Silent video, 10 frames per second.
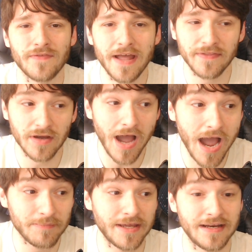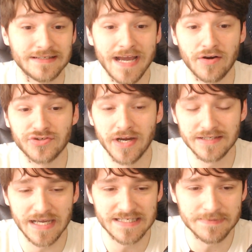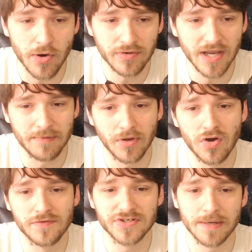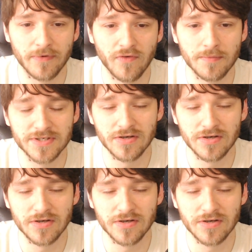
Not the I'm getting a title shot because I smoked Jan Blachowicz type performance.